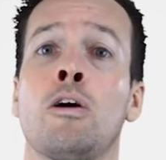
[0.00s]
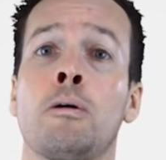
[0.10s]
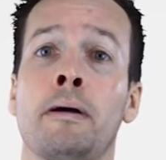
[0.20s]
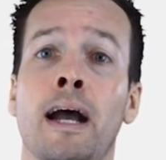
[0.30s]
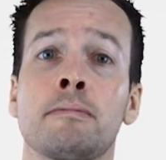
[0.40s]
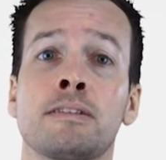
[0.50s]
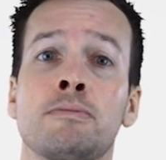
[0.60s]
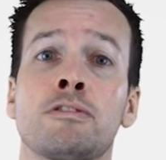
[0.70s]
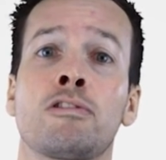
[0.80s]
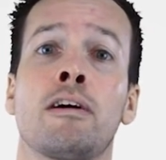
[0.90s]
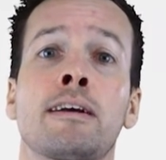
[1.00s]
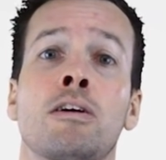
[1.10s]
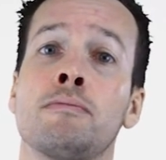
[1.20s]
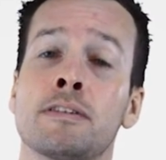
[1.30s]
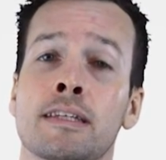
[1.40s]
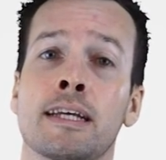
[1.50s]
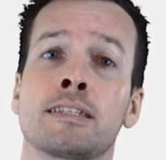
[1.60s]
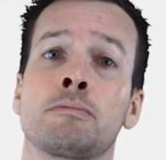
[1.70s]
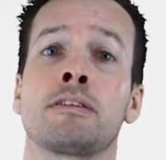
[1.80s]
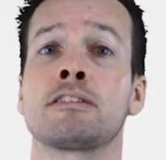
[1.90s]
or perhaps even try a
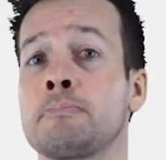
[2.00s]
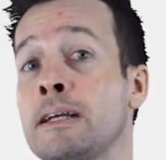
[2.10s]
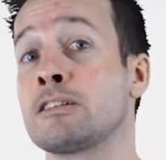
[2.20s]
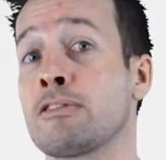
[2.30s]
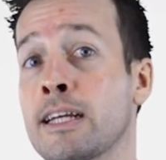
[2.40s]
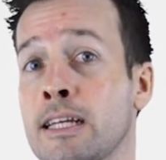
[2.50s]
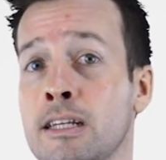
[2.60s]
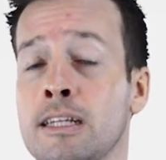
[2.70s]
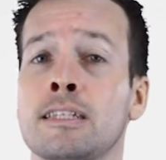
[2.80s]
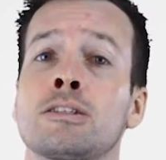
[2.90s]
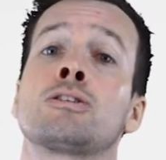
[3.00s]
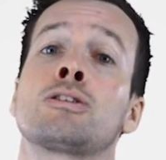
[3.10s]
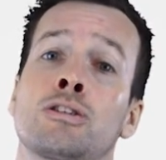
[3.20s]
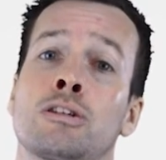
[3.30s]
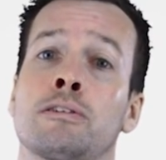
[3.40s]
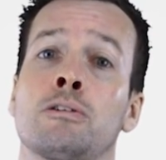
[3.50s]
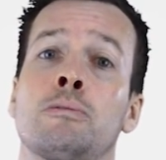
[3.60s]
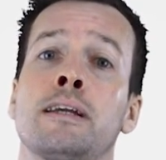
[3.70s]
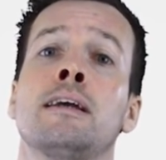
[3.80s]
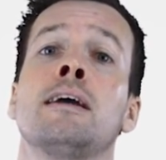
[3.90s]
conversation with a speech recognition tutorial we...